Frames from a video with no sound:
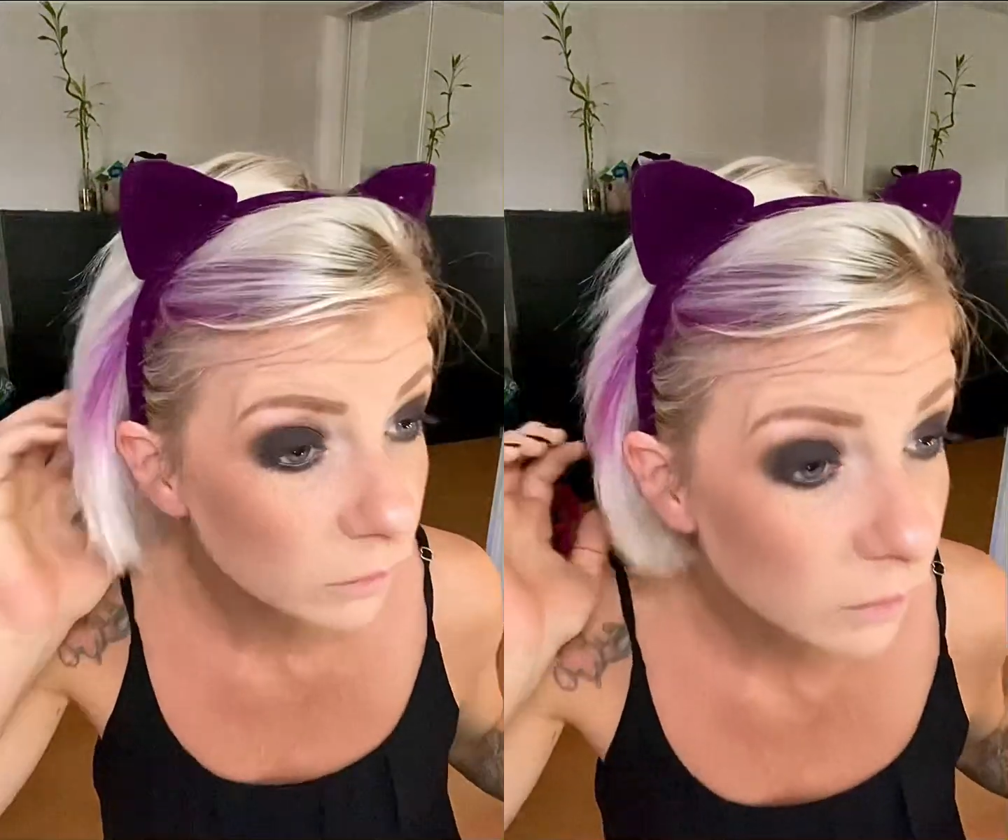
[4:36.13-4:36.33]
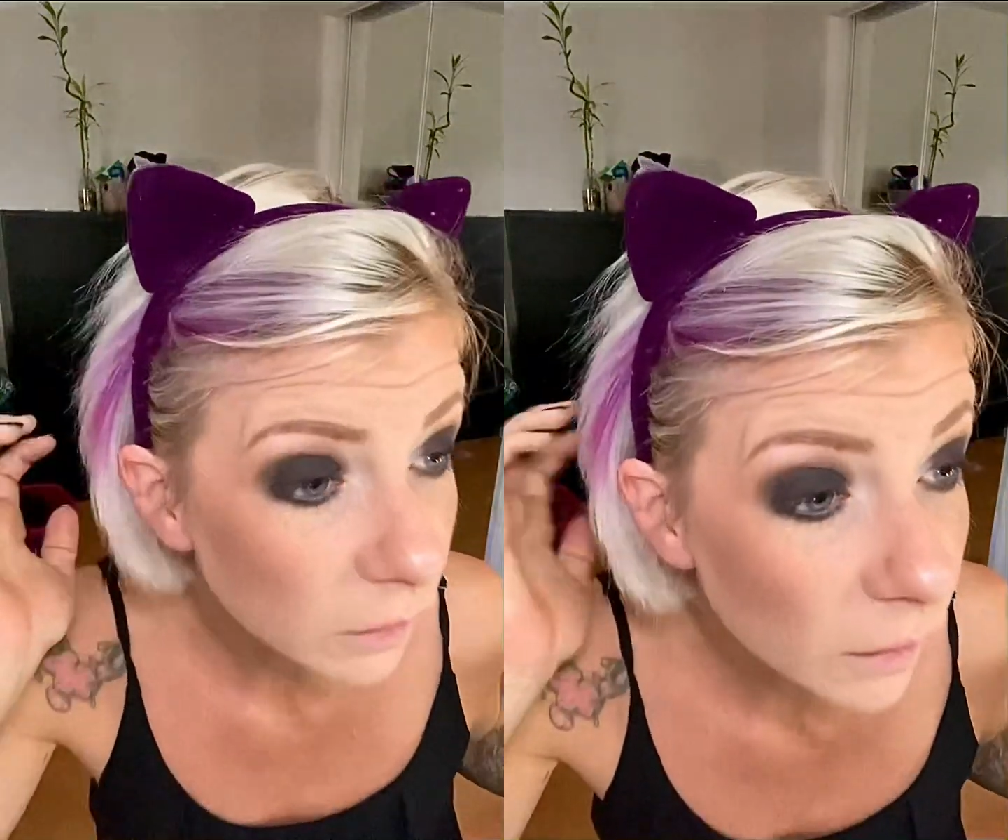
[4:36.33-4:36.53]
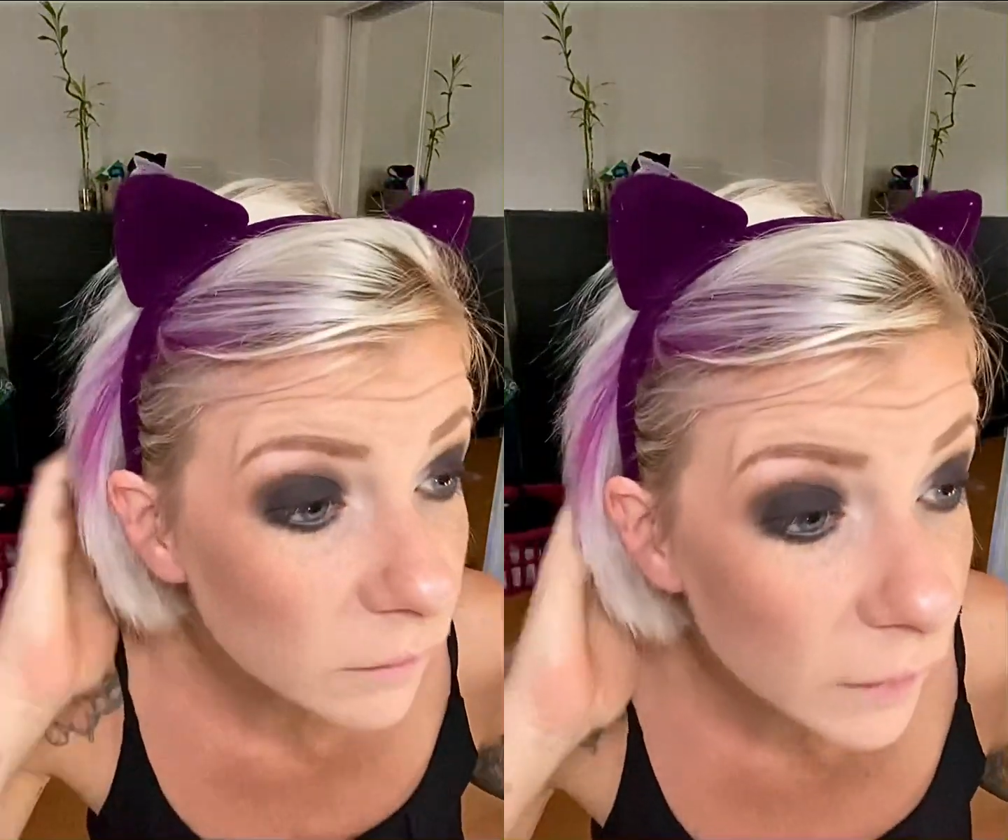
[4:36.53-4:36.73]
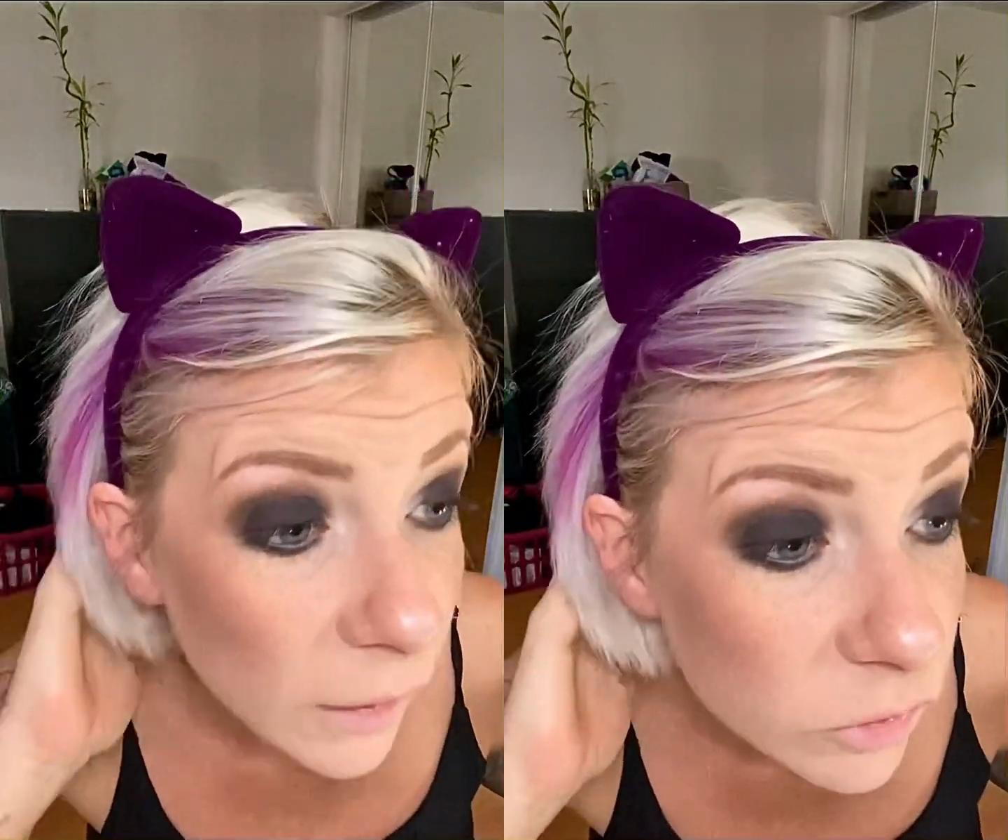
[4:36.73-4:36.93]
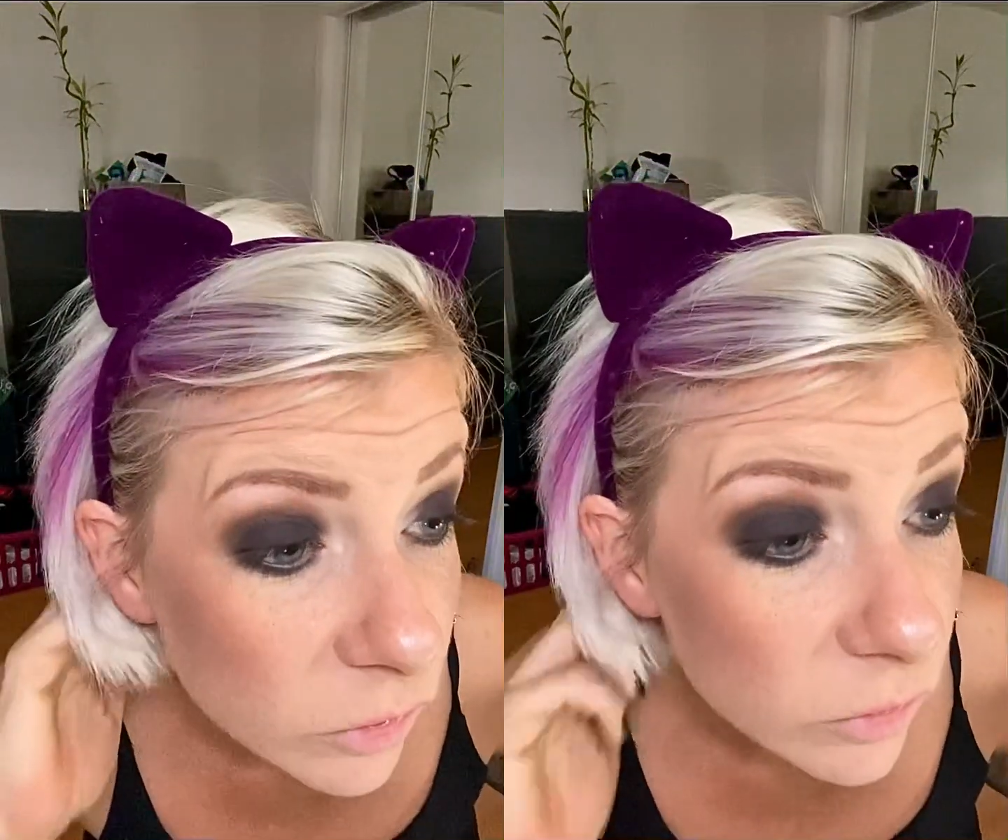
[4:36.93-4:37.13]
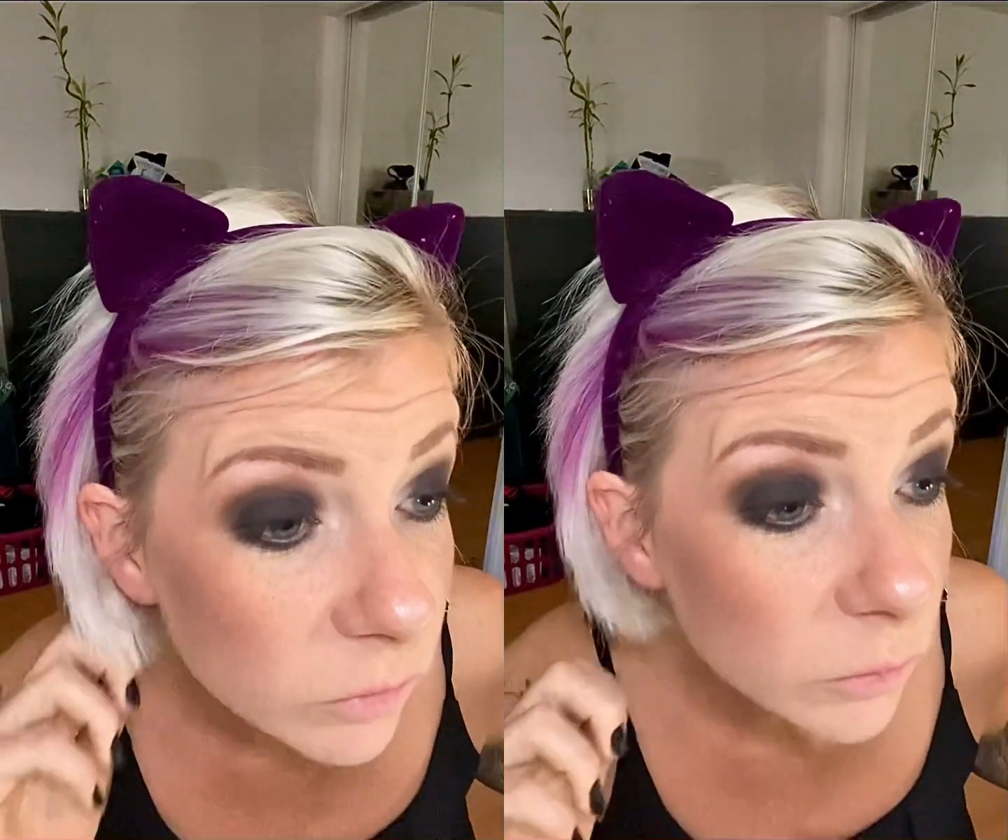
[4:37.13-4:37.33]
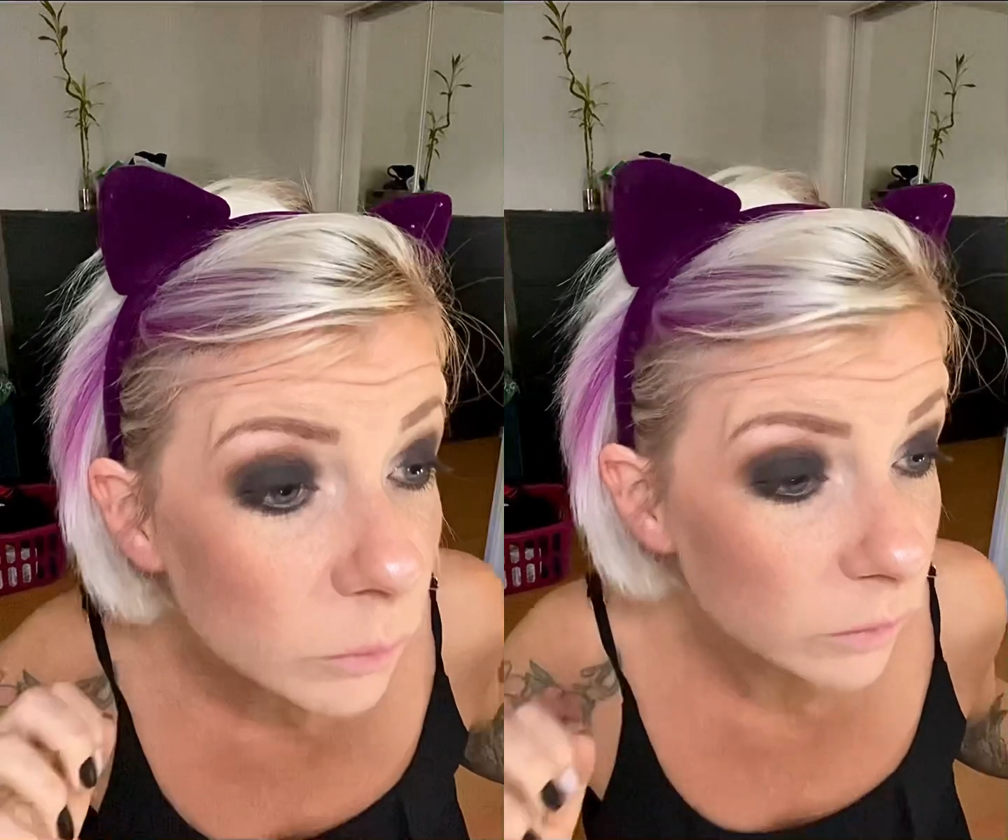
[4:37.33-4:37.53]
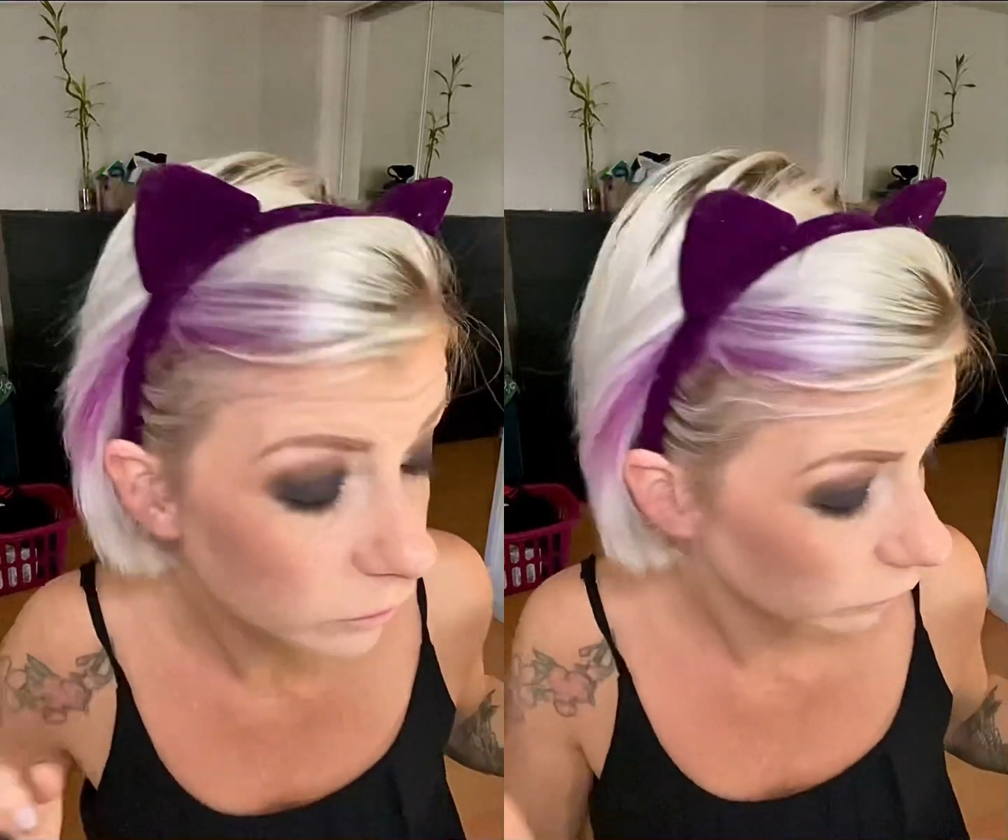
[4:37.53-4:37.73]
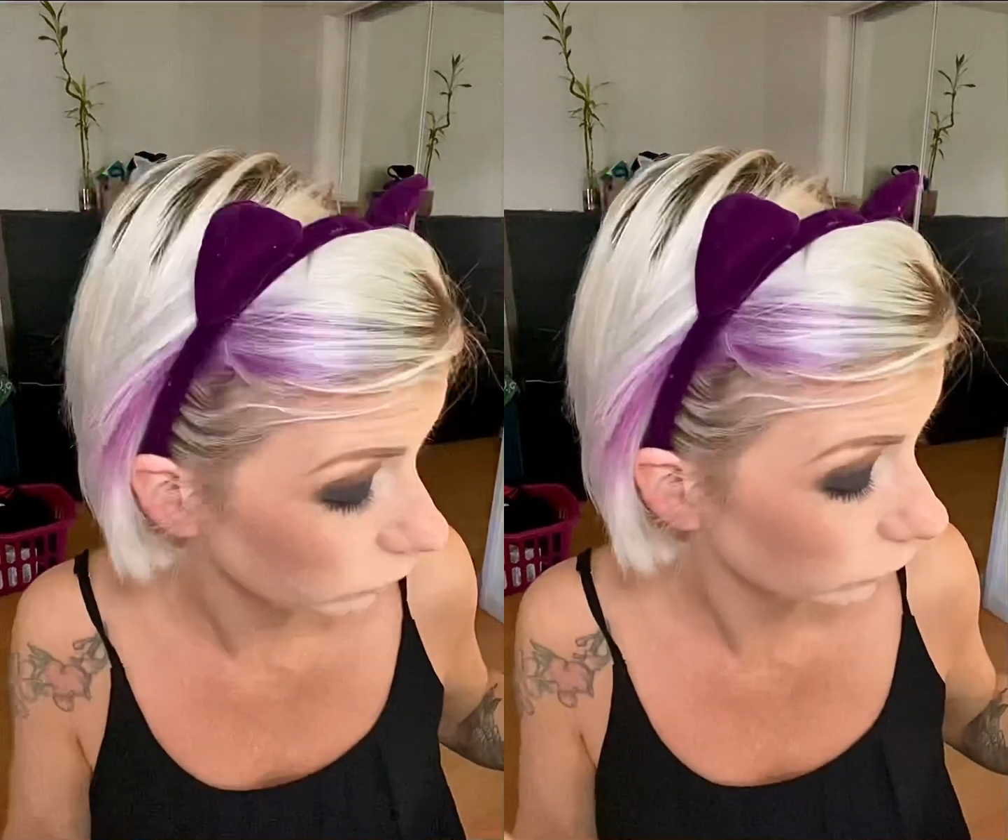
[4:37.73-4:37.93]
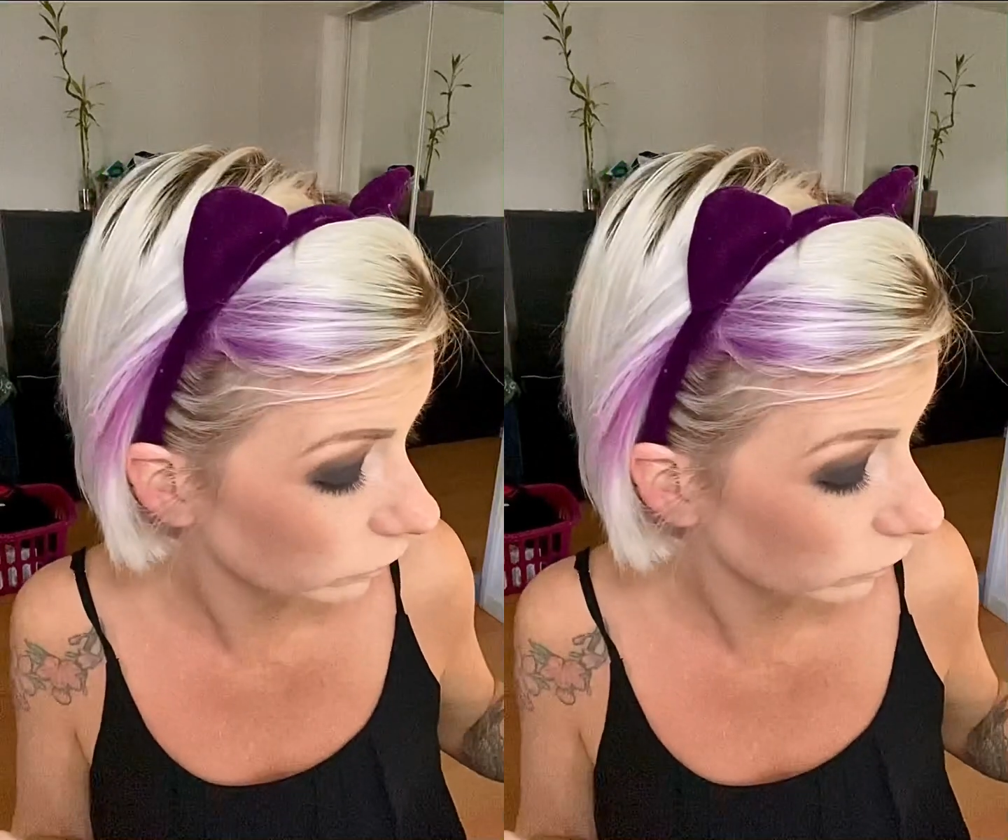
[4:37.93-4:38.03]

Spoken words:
could add lashes if you want to.